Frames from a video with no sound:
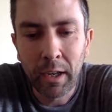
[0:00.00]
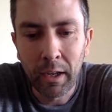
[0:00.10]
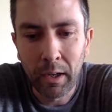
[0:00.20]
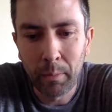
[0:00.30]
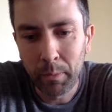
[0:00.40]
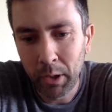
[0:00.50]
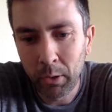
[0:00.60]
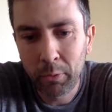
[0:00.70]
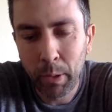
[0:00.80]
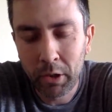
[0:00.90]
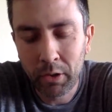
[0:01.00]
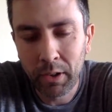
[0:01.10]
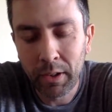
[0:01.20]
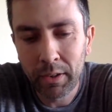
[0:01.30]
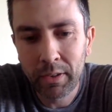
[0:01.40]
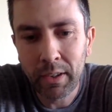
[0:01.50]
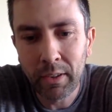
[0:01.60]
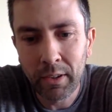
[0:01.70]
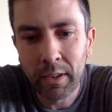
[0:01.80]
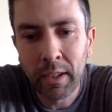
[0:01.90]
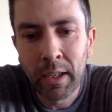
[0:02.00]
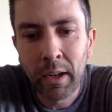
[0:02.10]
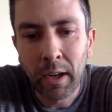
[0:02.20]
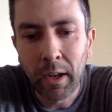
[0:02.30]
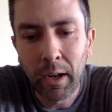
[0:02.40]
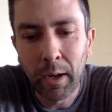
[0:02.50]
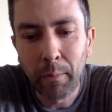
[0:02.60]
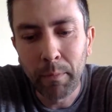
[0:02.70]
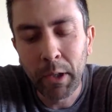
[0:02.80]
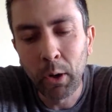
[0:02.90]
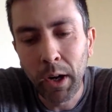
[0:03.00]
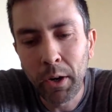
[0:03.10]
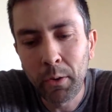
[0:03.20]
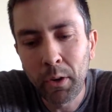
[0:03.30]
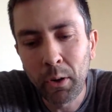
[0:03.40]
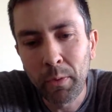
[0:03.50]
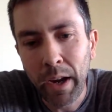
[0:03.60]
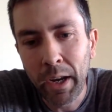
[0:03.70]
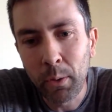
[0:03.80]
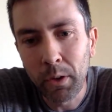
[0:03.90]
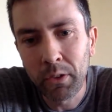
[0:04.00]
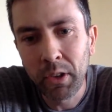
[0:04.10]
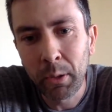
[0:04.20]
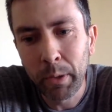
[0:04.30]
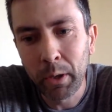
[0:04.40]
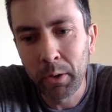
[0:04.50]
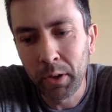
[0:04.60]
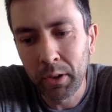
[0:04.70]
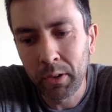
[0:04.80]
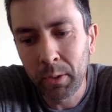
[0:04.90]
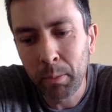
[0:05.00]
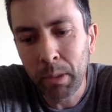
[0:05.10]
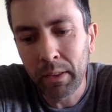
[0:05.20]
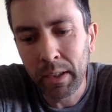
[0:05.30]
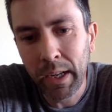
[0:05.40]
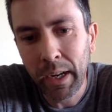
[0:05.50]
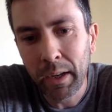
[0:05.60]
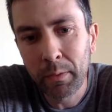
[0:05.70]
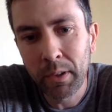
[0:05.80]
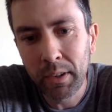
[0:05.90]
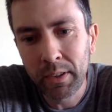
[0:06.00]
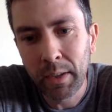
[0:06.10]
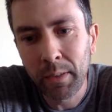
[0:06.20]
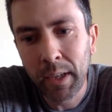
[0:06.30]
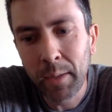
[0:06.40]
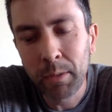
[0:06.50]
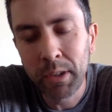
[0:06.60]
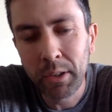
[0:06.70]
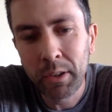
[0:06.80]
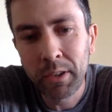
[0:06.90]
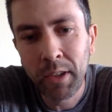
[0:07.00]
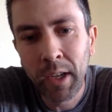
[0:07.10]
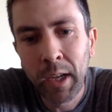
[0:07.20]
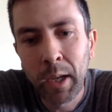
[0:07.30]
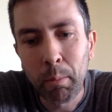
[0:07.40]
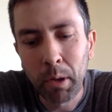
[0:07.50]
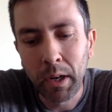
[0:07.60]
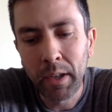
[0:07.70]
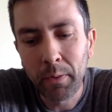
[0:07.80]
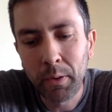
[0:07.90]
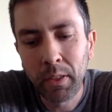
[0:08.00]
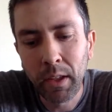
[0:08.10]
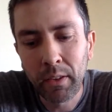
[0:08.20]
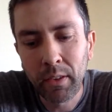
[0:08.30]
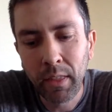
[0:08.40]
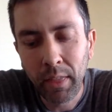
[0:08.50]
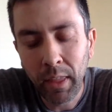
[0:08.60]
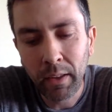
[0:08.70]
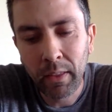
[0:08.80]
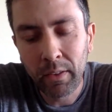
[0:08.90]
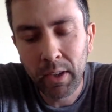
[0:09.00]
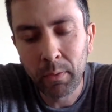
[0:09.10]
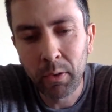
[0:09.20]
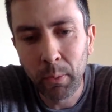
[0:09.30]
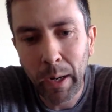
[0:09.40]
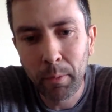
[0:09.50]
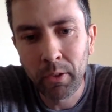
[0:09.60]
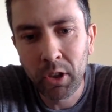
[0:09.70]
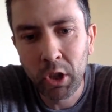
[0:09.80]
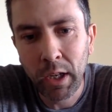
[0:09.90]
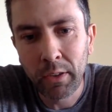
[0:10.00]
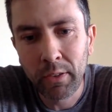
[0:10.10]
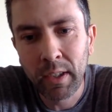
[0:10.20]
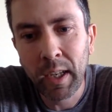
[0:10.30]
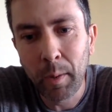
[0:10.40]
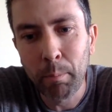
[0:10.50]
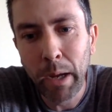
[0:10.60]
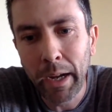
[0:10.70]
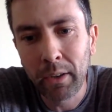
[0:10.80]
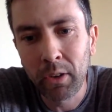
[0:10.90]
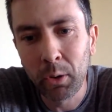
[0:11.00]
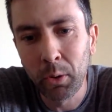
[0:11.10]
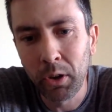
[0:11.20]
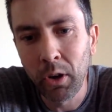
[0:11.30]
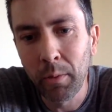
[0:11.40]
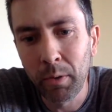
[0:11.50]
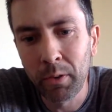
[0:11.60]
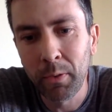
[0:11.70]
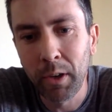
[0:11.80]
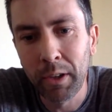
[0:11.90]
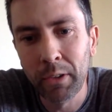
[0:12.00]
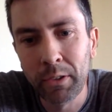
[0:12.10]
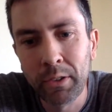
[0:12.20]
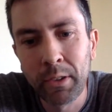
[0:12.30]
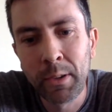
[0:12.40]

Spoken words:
Especially this season. I don't know if anyone's going to be able to beat the Cavs in a 7-game series, but I definitely think this gives the Raptors a chance to get back to the conference finals.